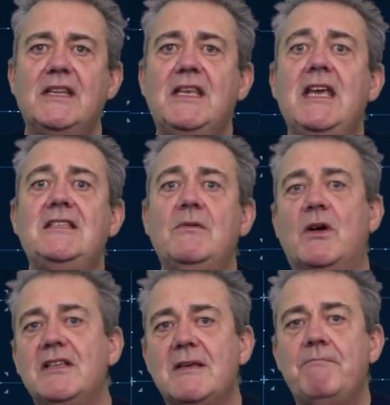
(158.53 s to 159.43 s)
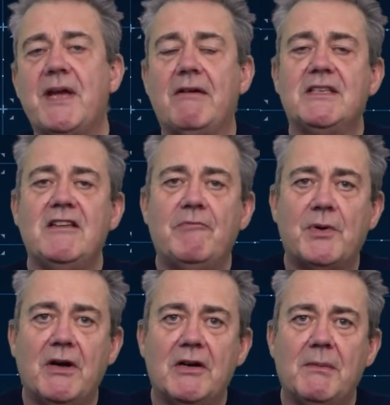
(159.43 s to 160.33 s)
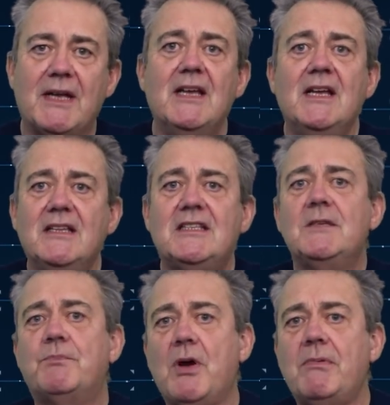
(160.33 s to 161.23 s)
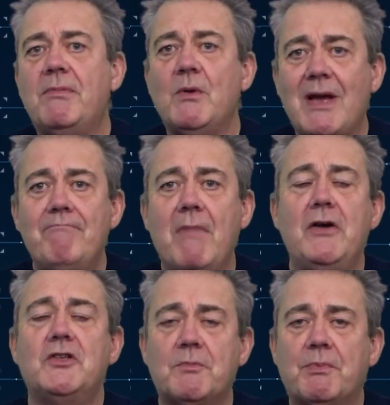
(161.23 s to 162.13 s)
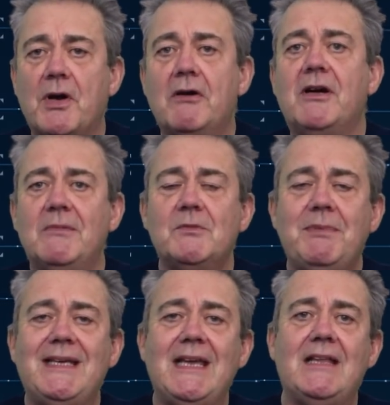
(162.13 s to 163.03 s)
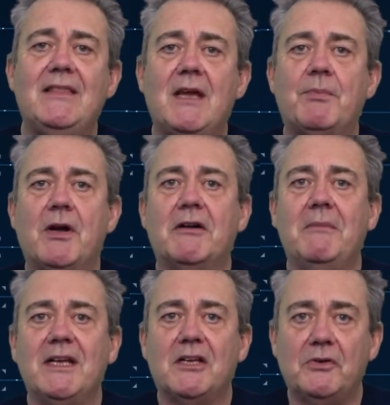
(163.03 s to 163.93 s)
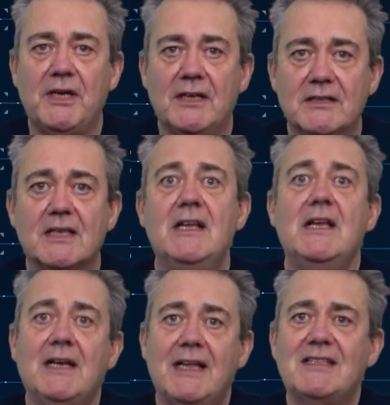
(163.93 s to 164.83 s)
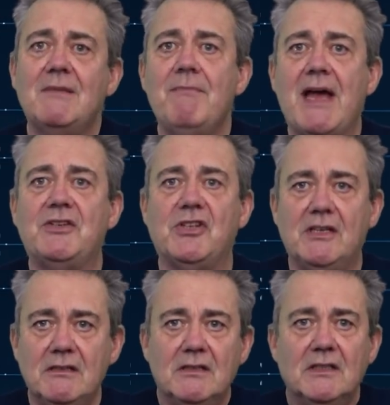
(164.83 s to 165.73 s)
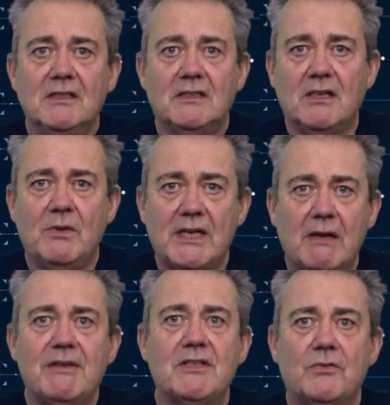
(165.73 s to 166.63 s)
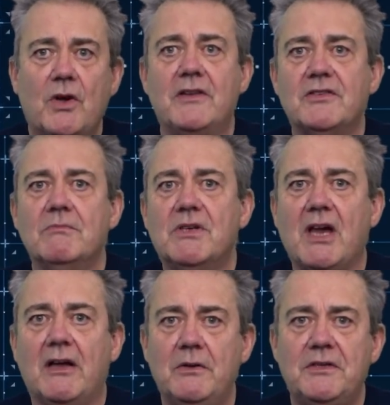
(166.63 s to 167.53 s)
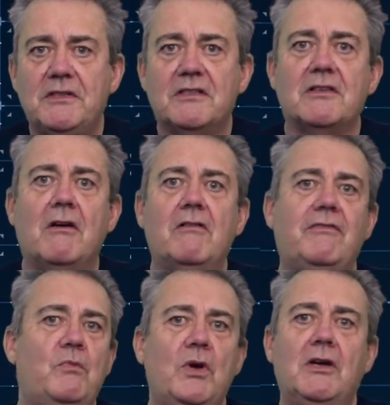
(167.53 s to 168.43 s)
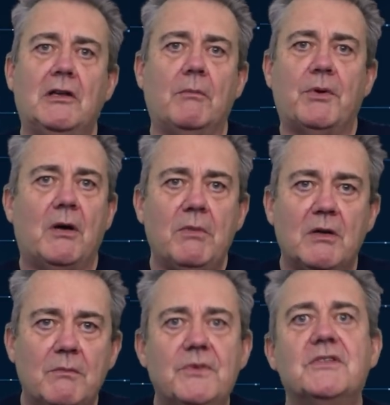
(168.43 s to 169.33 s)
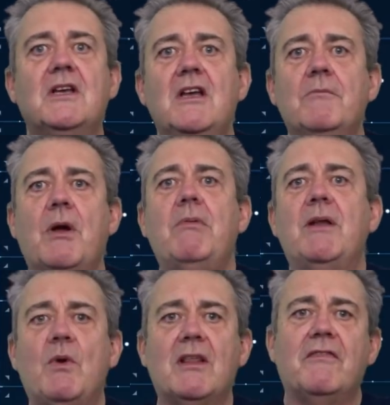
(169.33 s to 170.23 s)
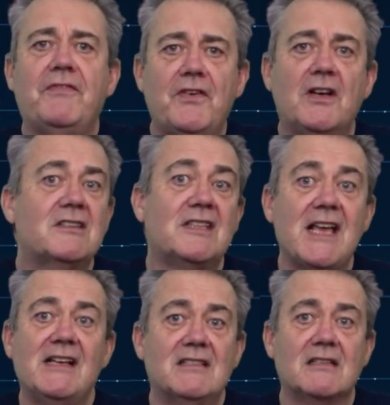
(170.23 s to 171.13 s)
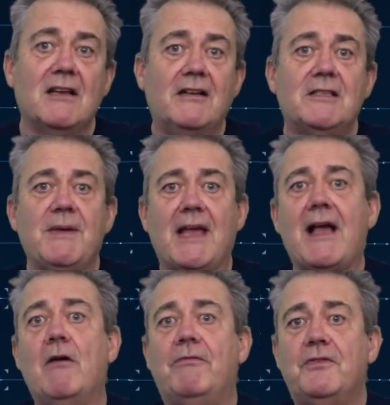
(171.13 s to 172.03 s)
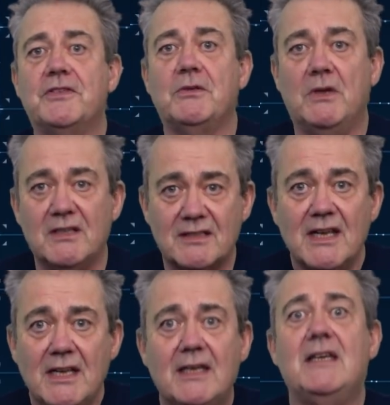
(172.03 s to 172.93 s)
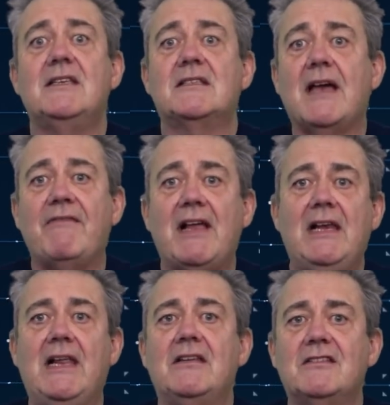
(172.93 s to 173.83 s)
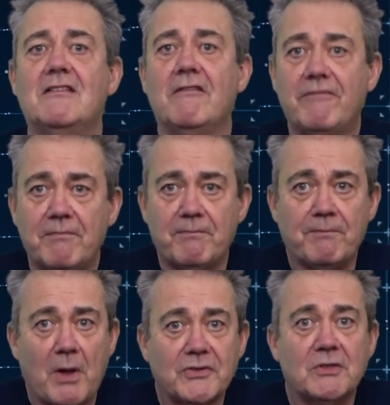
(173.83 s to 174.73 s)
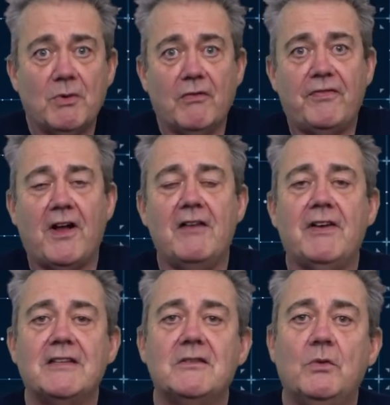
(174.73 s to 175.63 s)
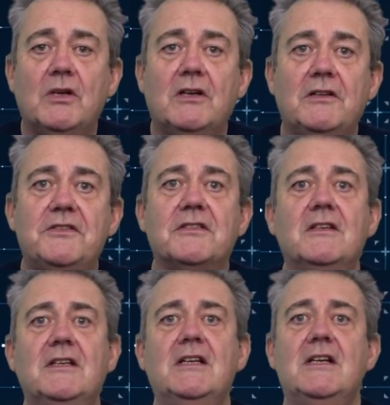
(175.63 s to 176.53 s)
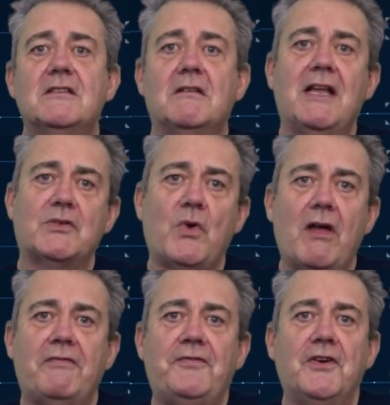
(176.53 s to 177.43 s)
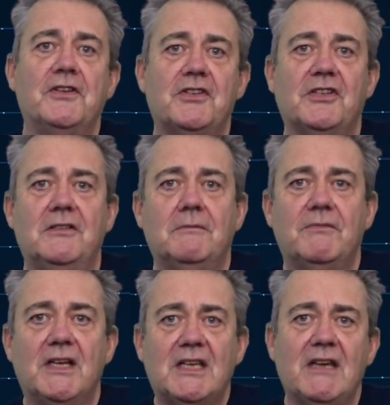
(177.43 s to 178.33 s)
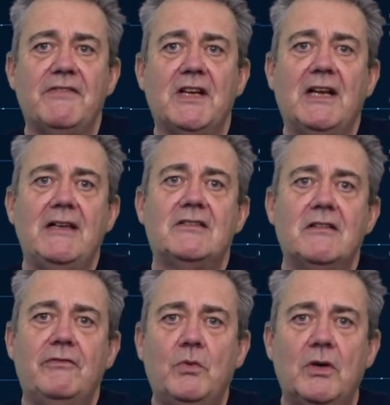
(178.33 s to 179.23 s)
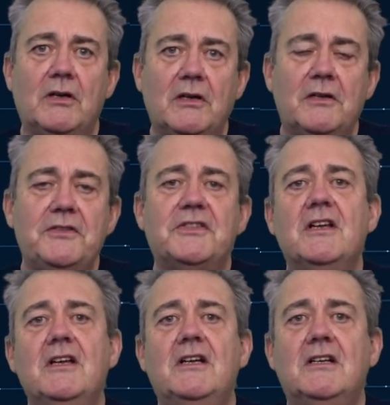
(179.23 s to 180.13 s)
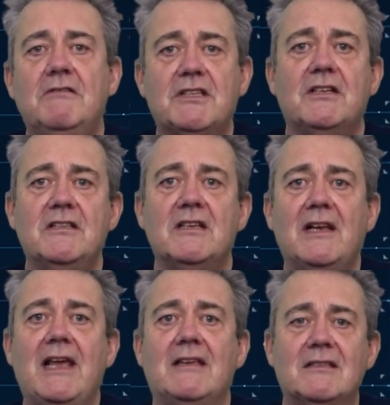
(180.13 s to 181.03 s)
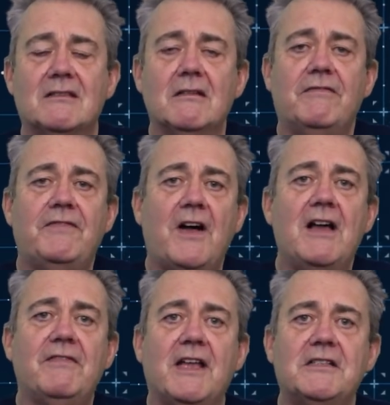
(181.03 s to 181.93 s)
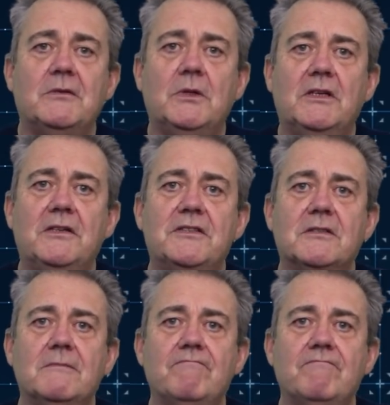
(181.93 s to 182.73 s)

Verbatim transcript: The easy one is imperative programming. This is probably where most programmers begin their programming careers. Let's imagine that we're going to write some code to solve Wordle problems. Probably one of the first things that's likely to be helpful to us is to have a list of possible five letter words. So let's write a function that, given a list of words, returns a list of five letter words.